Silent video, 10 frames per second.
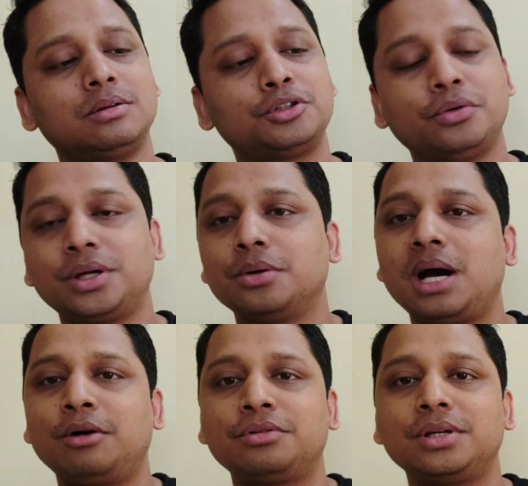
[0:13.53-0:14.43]
show you
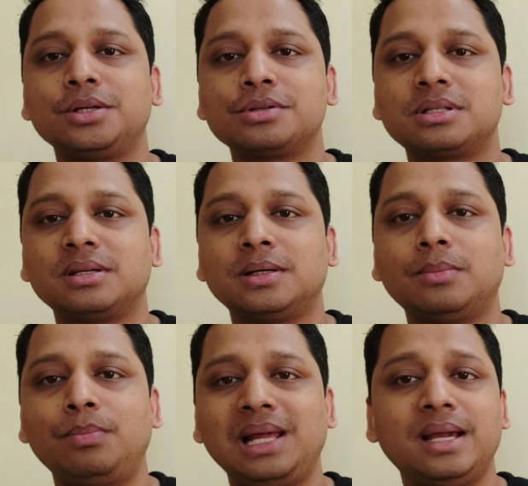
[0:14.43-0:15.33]
how to use the
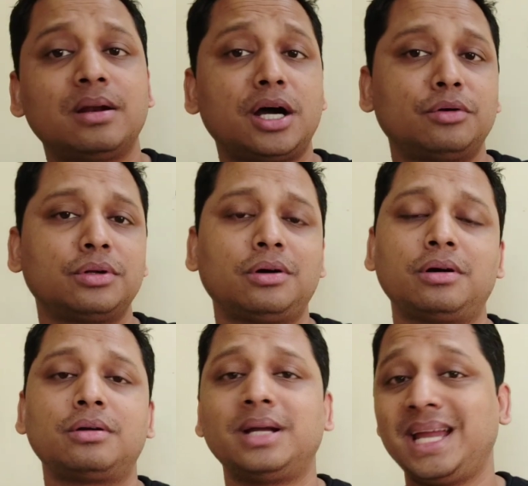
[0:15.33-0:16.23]
playground
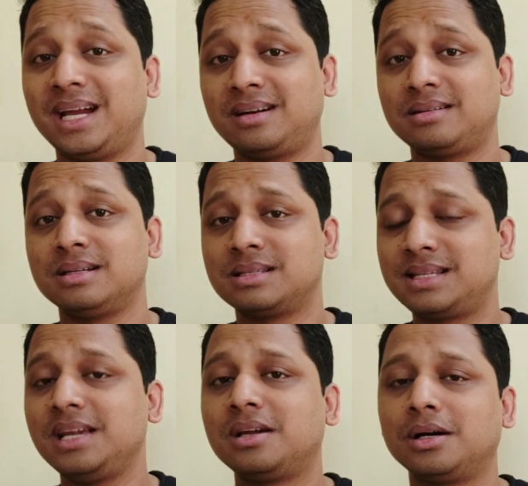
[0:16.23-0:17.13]
or AR
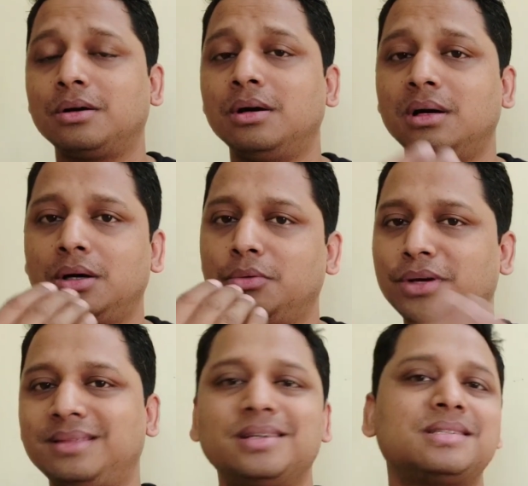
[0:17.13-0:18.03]
sticker
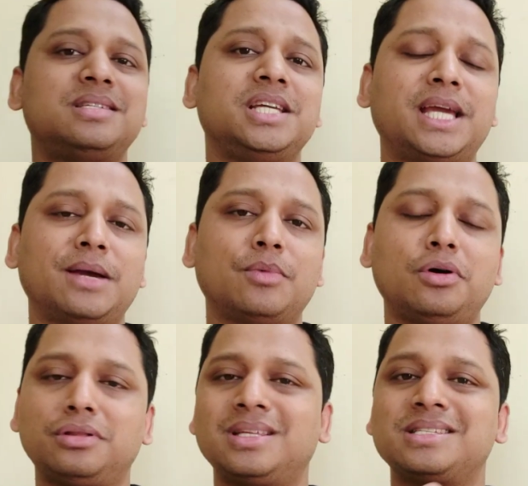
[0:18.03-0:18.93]
with this Gcam
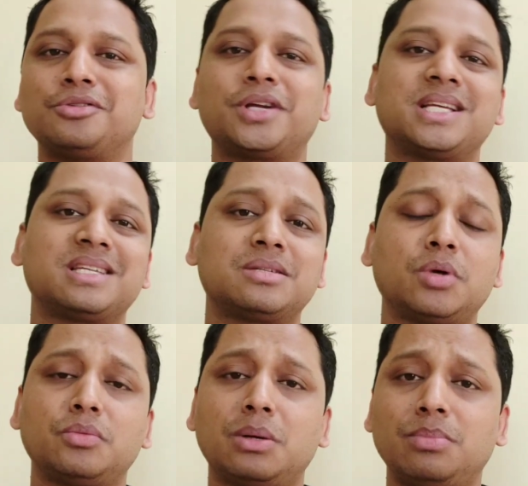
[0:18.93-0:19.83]
on this Nokia
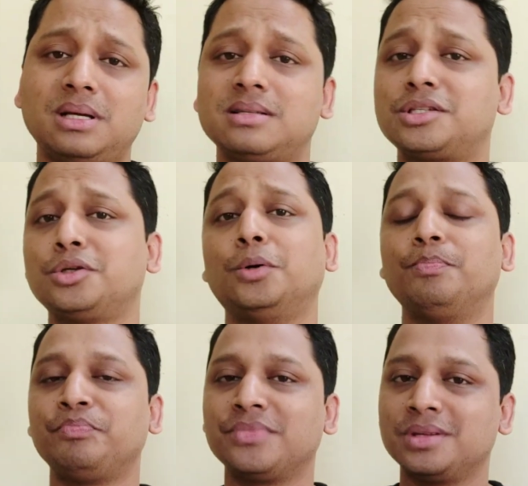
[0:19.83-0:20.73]
6.1 Plus.
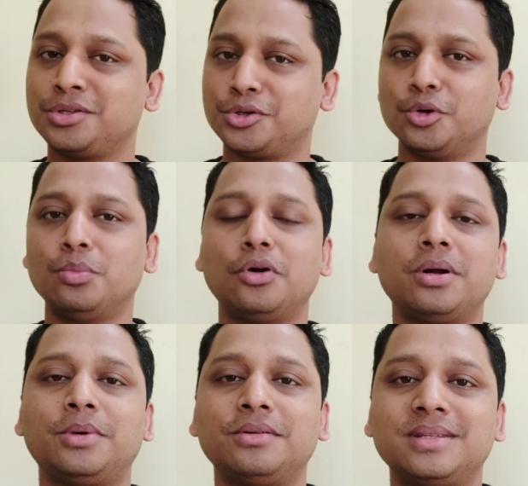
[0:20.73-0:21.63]
So to know more
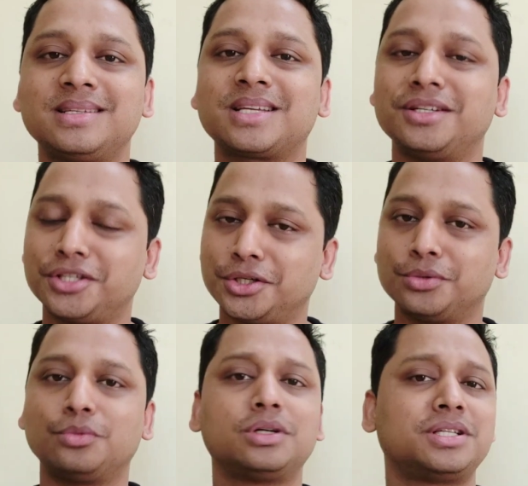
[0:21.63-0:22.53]
about this, continue
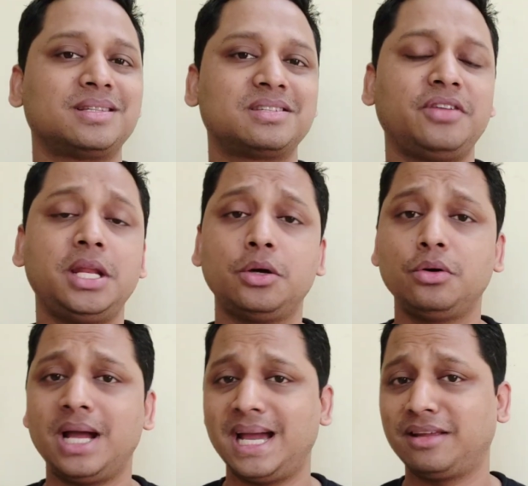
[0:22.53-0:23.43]
watching this video.
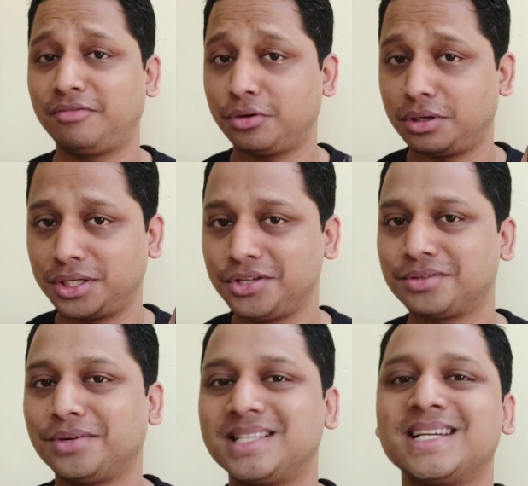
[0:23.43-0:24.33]
And if you're new to
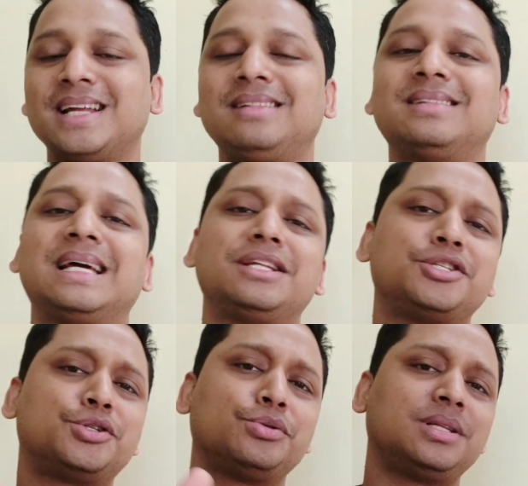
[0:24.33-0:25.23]
my channel,
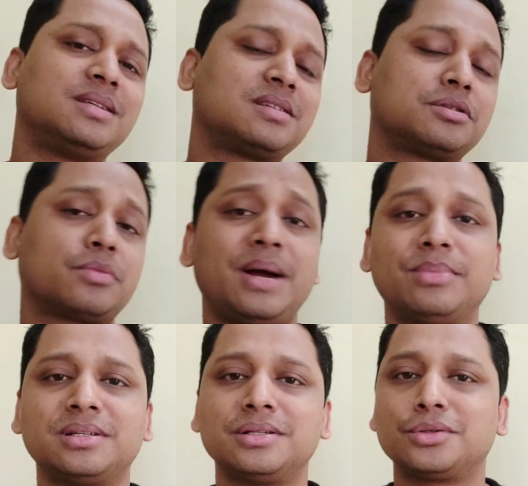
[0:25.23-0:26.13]
then do hit the subscribe
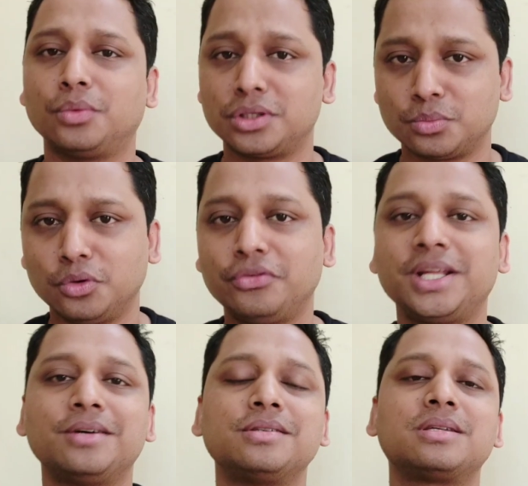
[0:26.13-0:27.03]
button to watch more
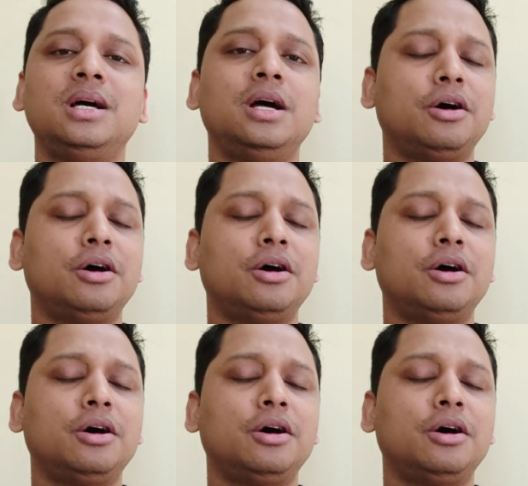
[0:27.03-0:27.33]
videos